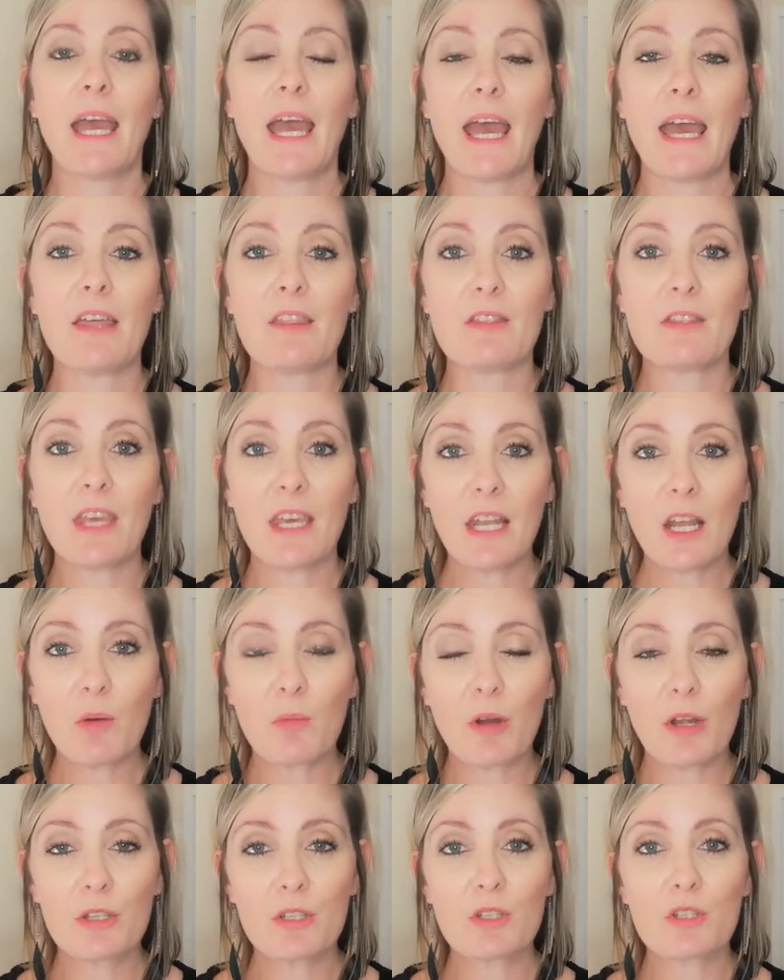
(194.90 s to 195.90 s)
and then I
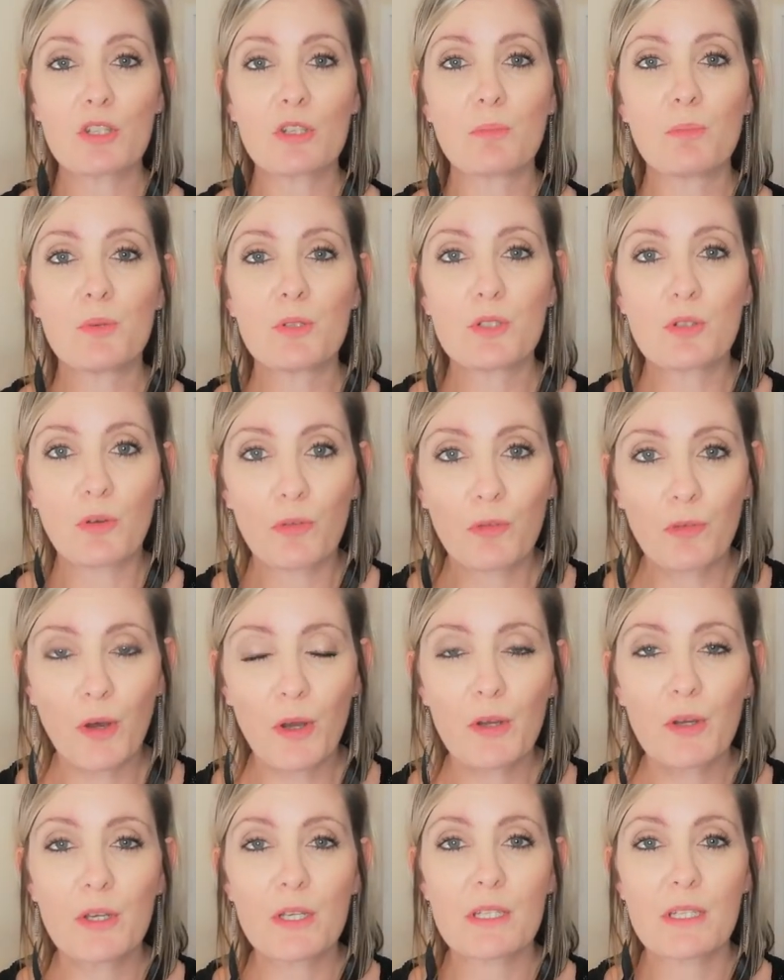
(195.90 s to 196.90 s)
want you to put your
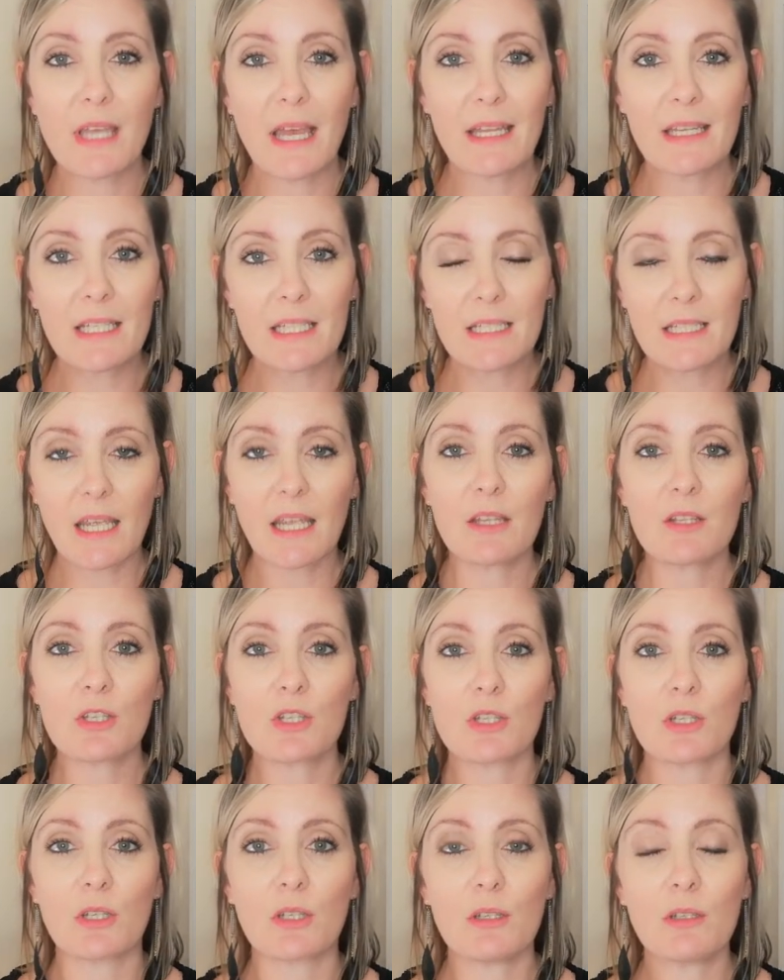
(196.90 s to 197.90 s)
focus and
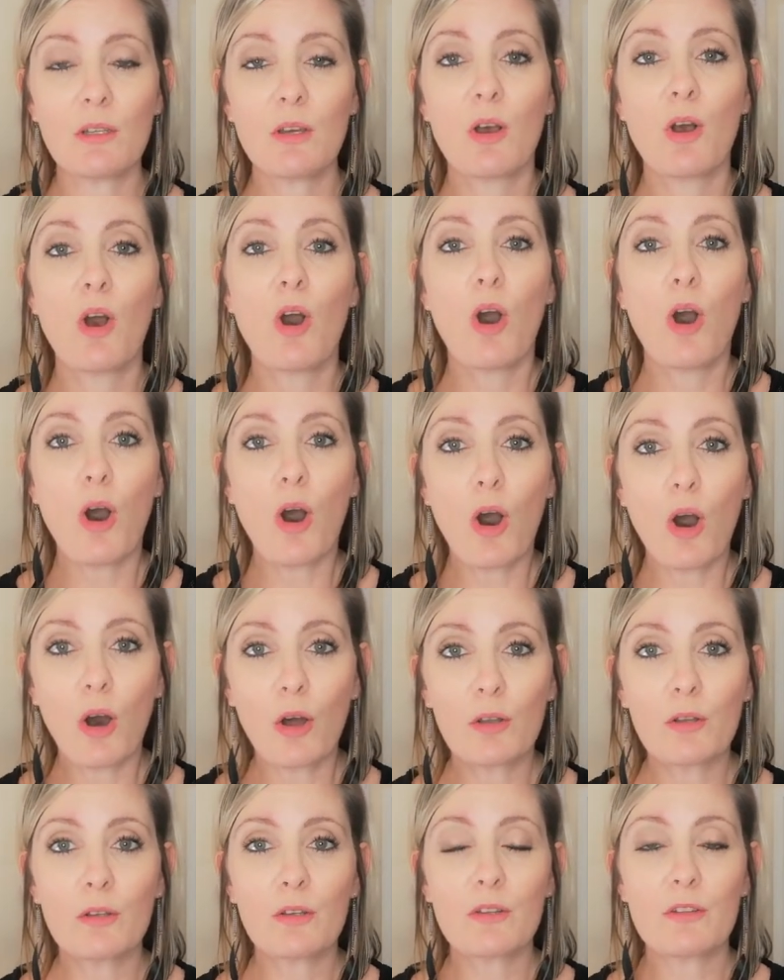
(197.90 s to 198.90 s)
attention
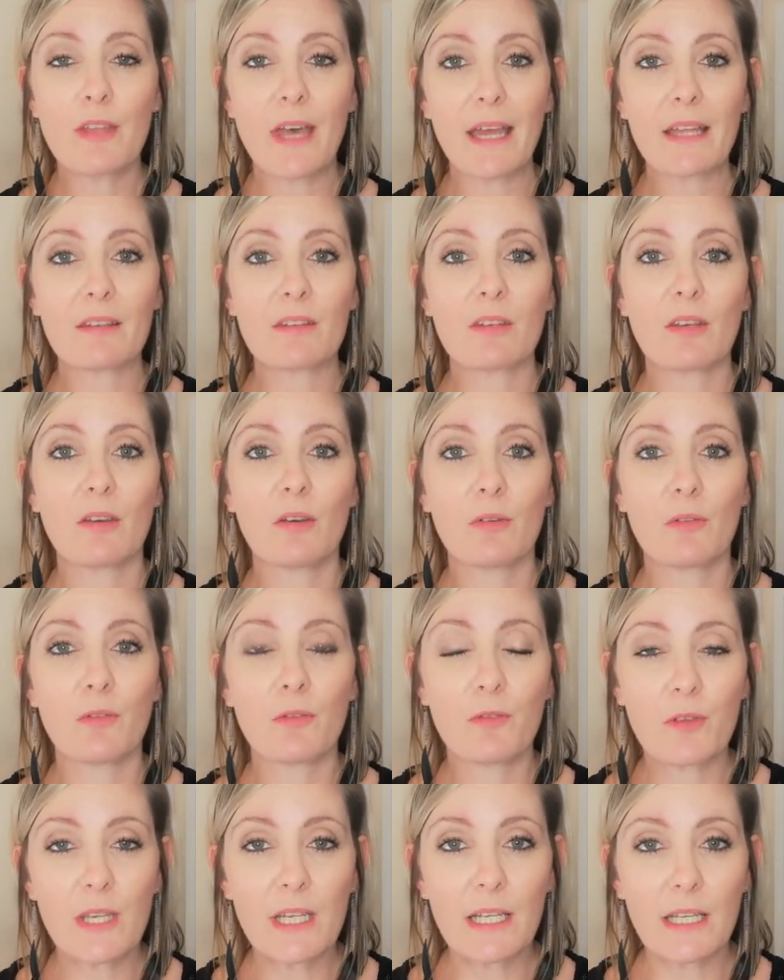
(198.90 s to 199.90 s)
on that
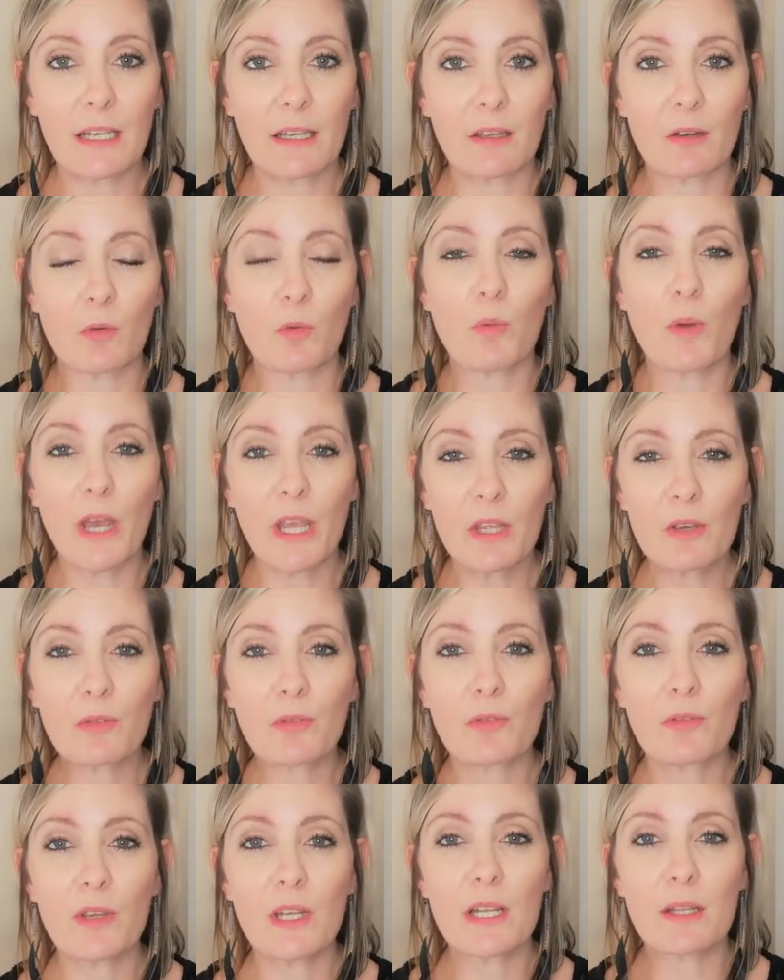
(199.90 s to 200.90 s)
feeling, where you
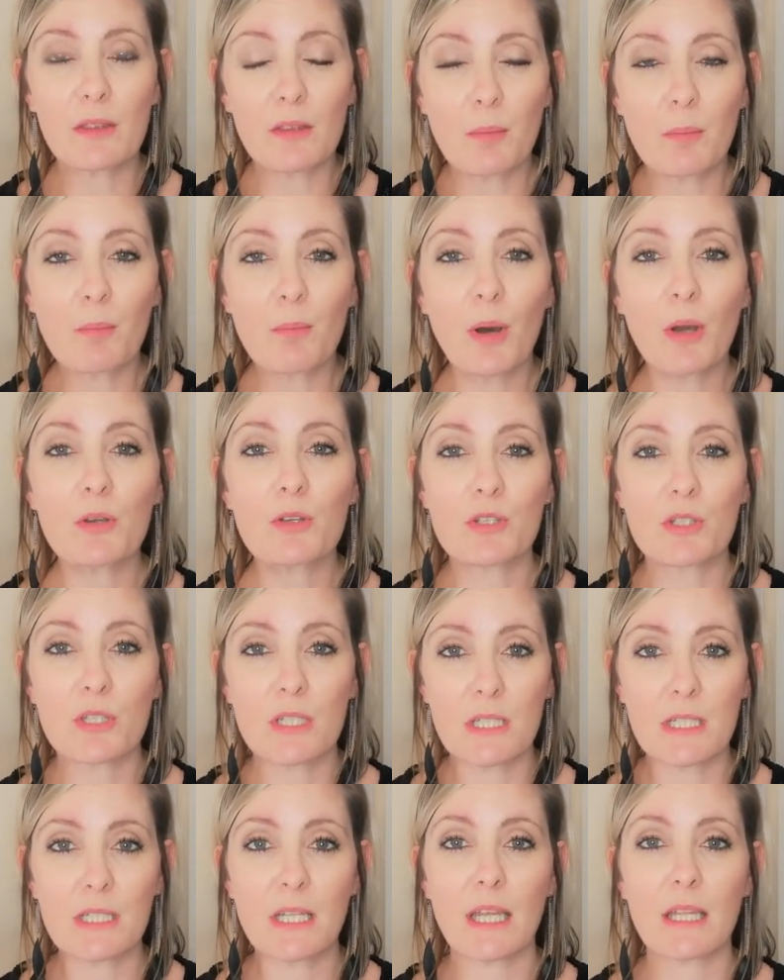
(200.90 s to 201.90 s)
feel it the most
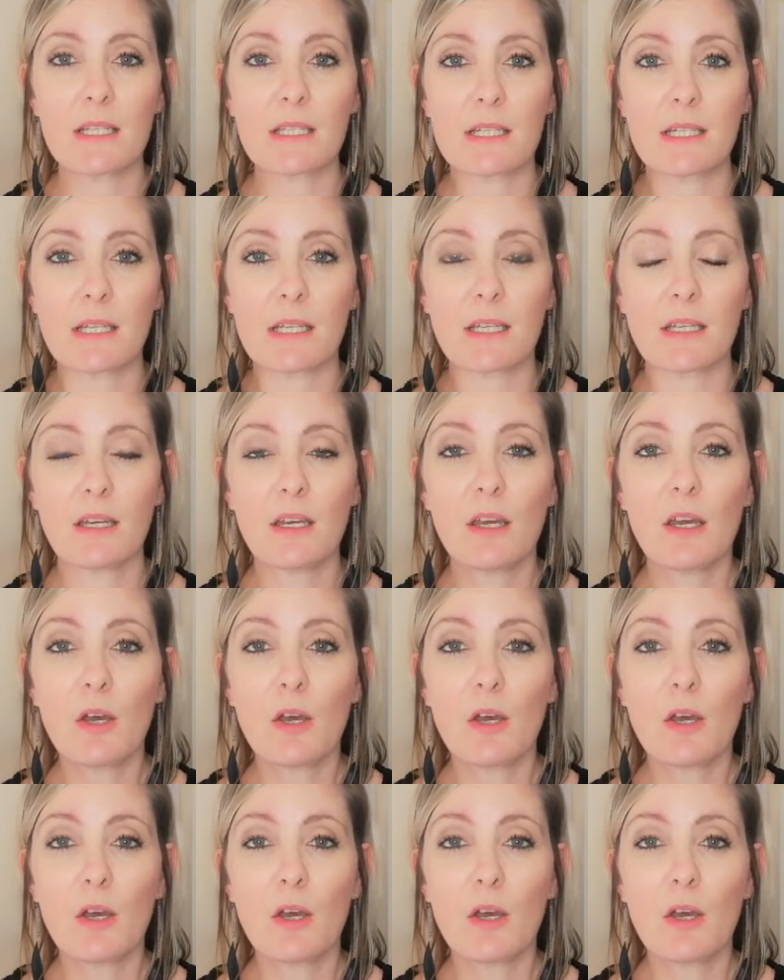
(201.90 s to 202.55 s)
intensely.